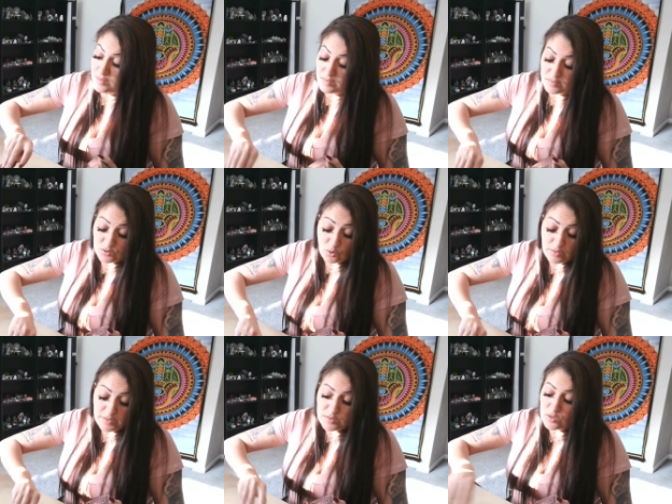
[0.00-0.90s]

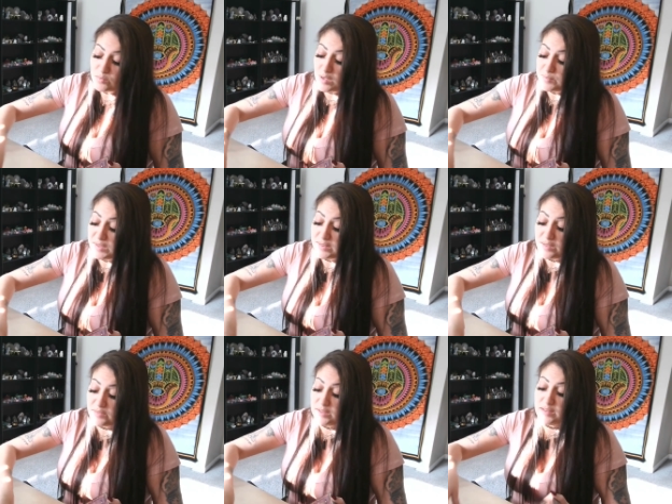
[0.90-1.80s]
Taurus, you might be
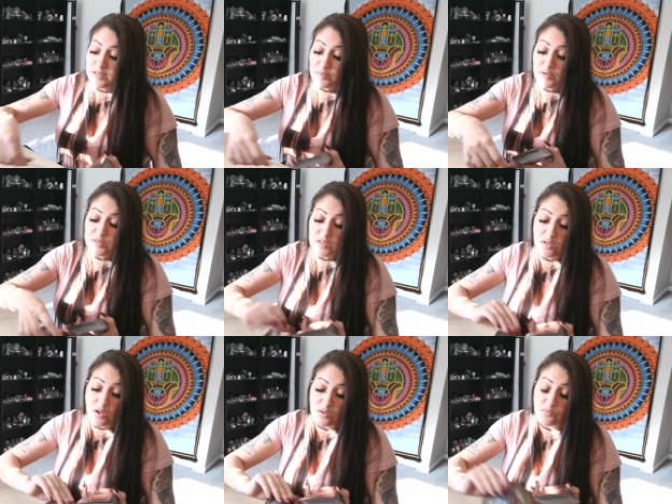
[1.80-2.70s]
leaving this person
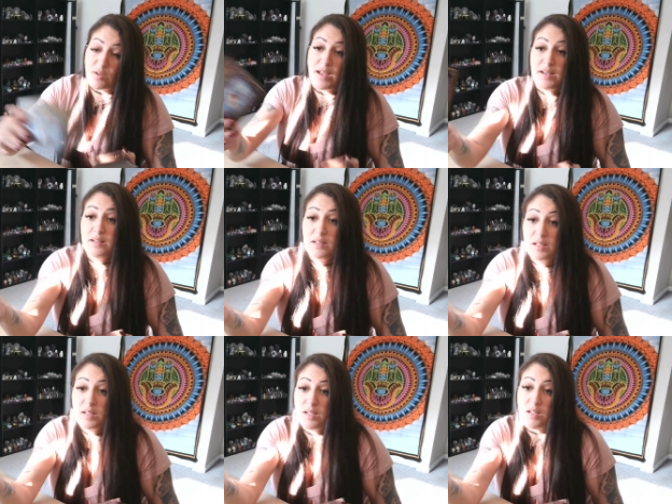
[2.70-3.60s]
on red.
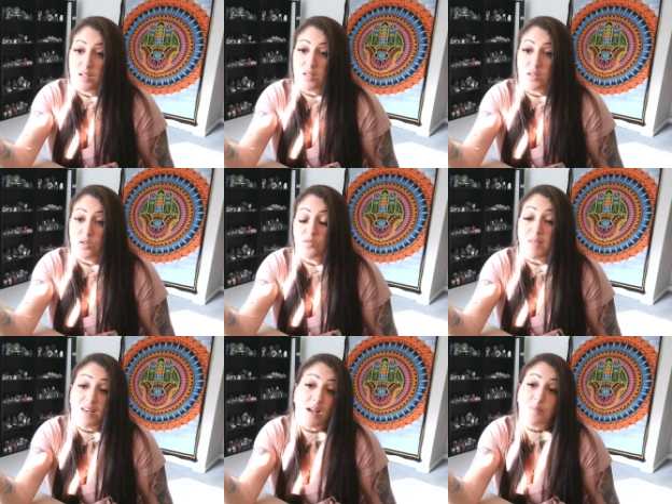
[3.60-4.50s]
You
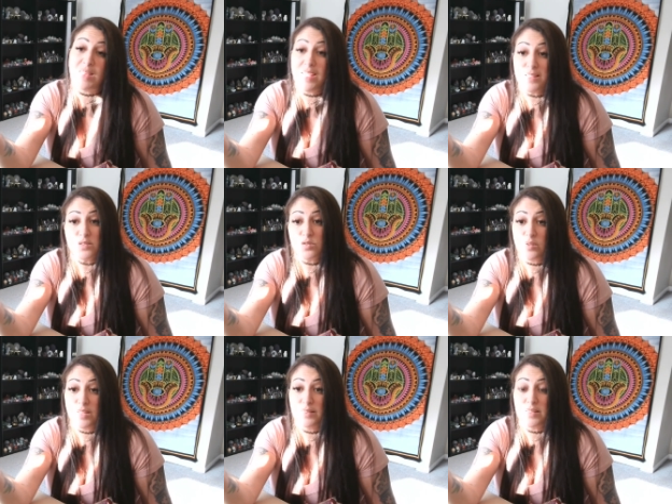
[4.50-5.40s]
may not be
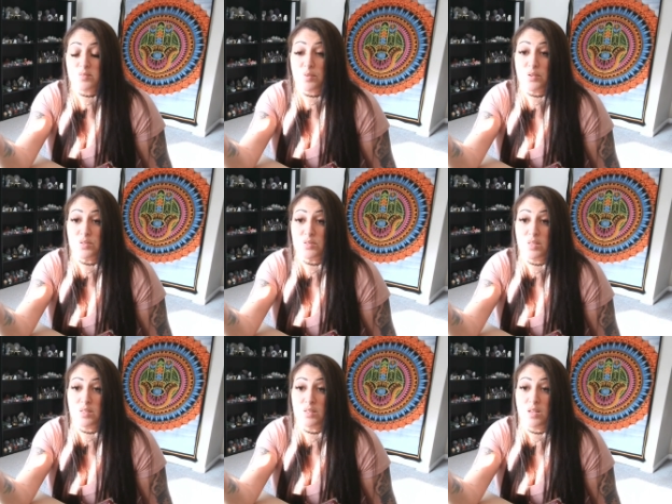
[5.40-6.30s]
answering this
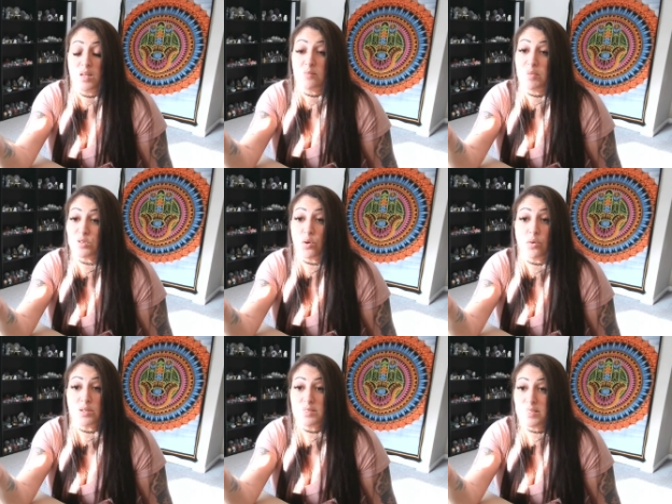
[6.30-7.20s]
person. But
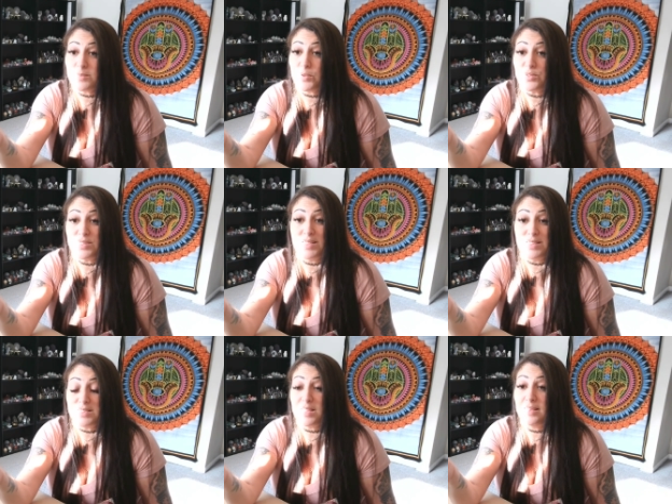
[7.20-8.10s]
Taurus, this person
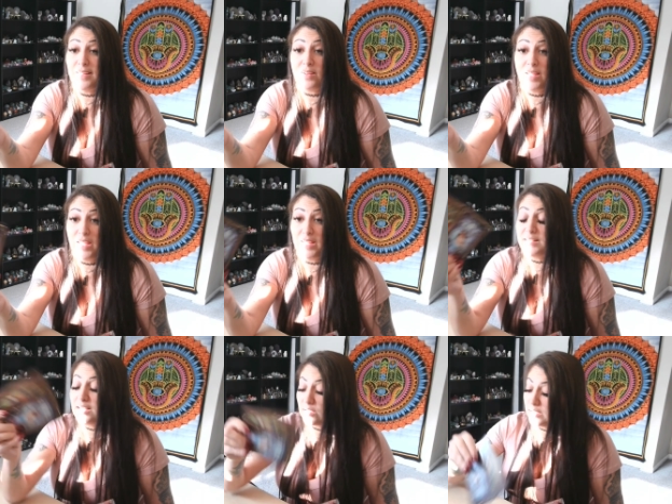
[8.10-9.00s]
is in their head.
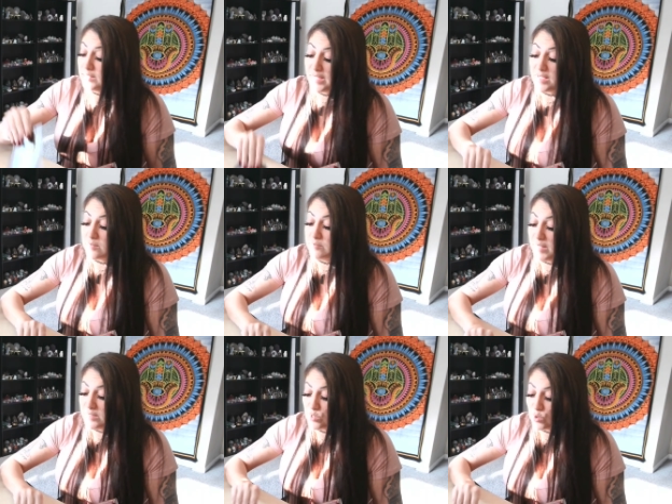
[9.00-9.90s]
They're in like a
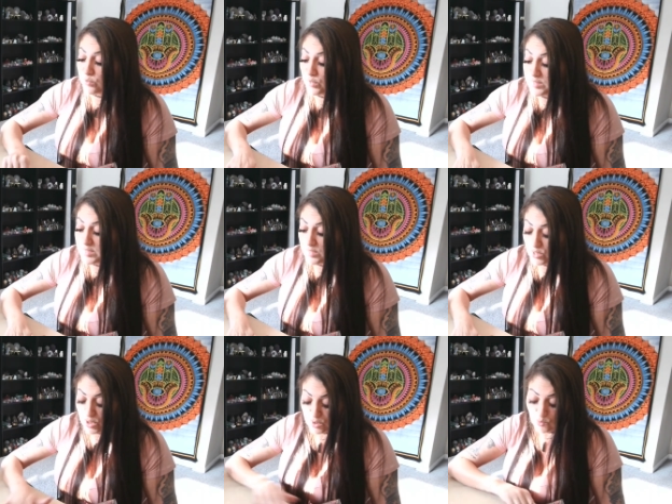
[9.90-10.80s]
mental prison
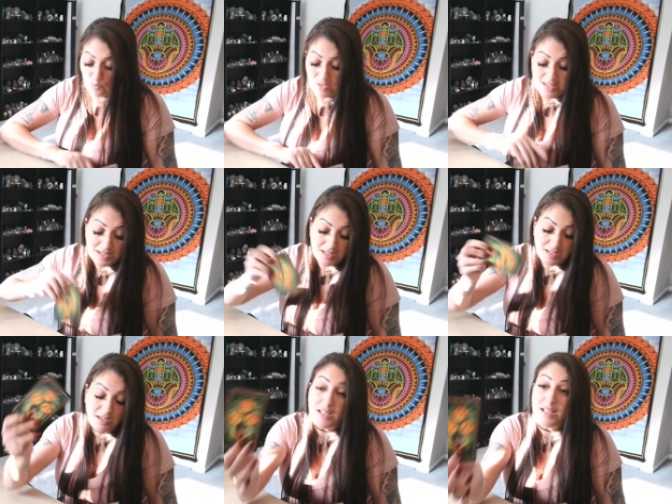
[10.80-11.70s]
just waiting
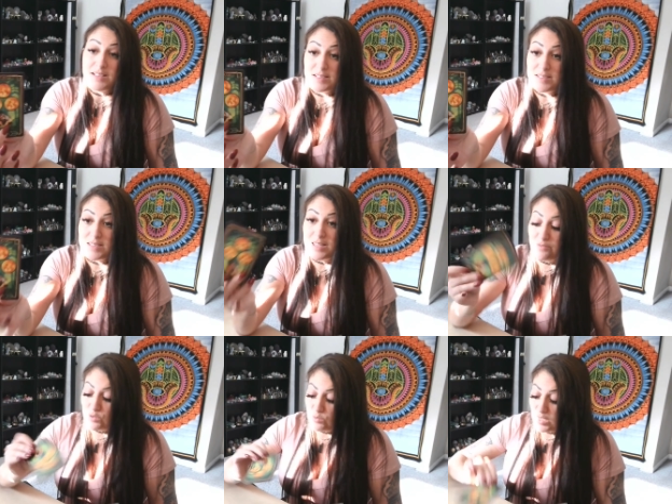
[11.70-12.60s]
to see if
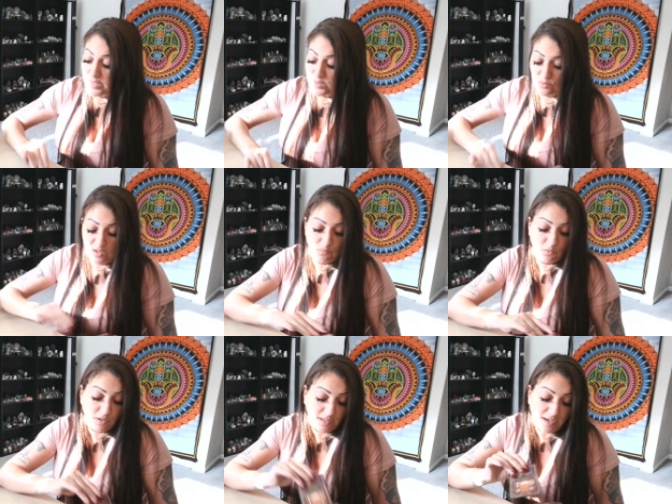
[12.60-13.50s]
you guys can
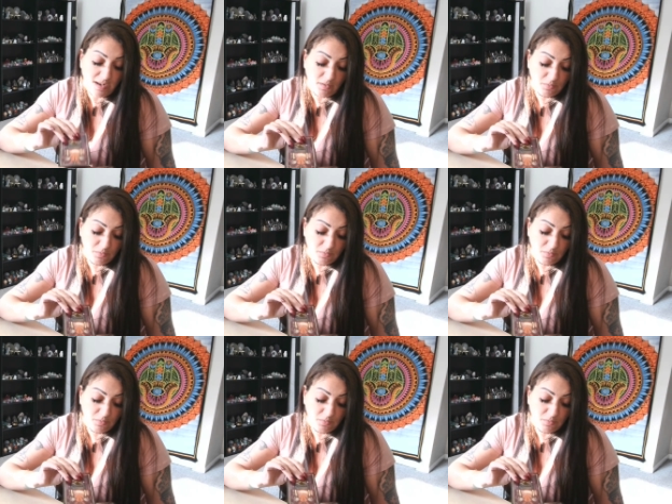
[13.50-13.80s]
work it out.